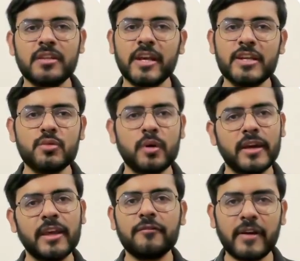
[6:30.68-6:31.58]
is
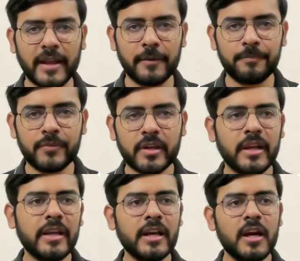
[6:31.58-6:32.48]
working fine,
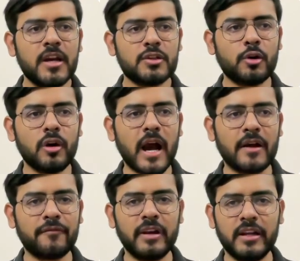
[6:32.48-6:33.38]
right? So our
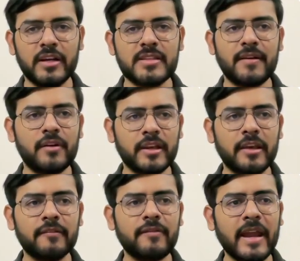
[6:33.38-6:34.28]
filters are working
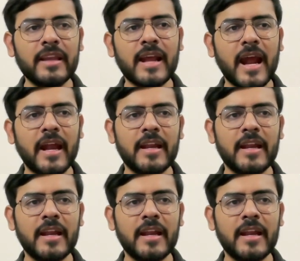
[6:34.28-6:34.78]
fine. And